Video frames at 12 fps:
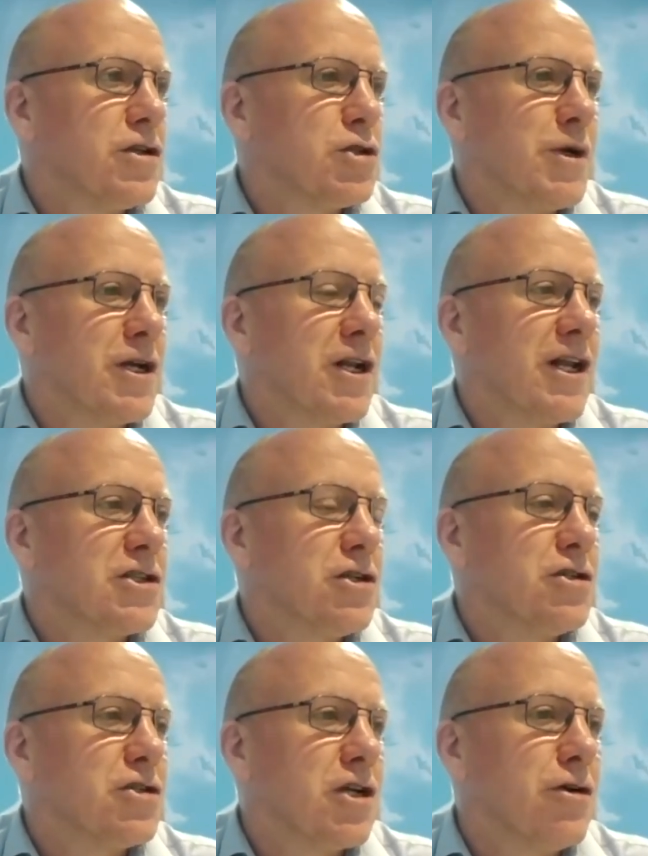that's been
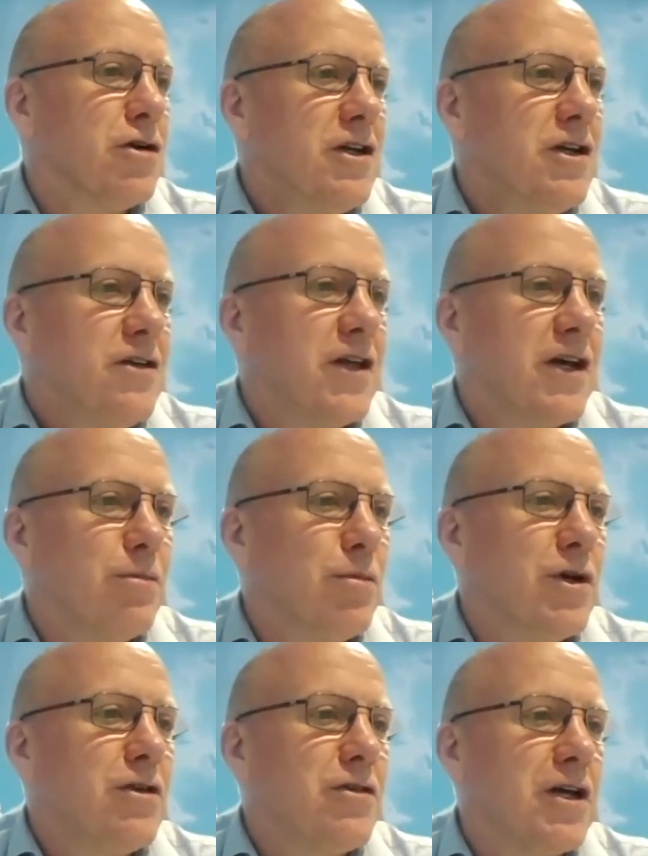collected. So there,
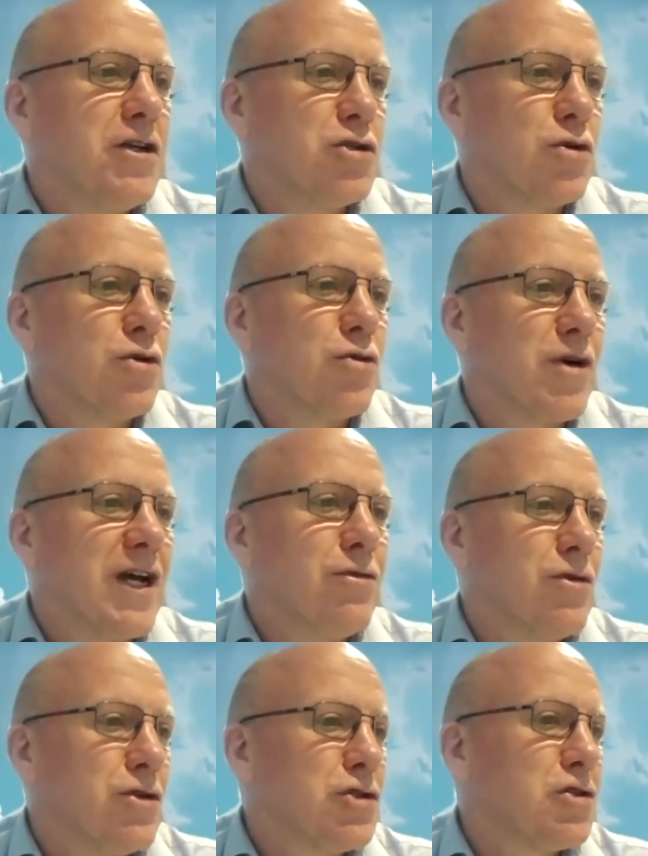methane is all
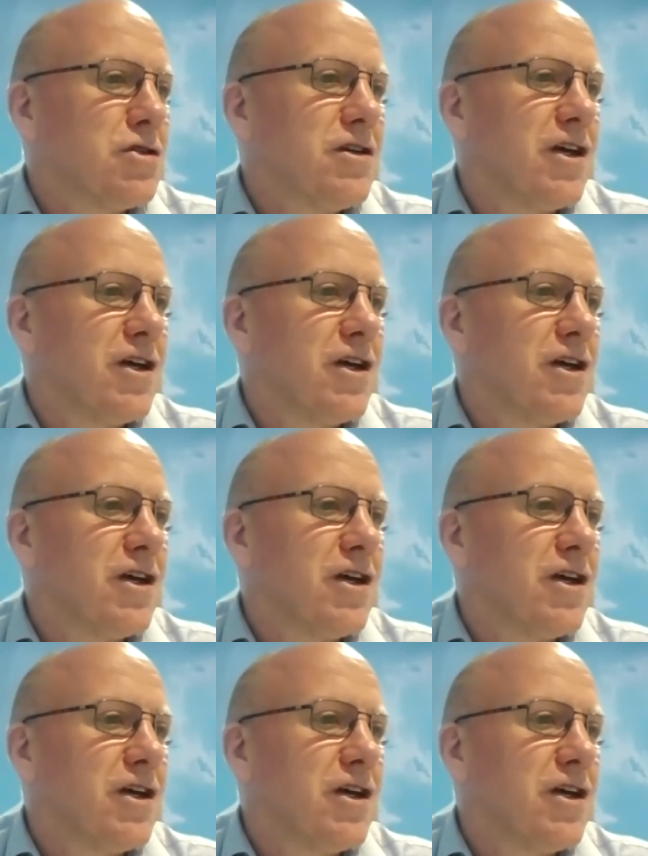around us.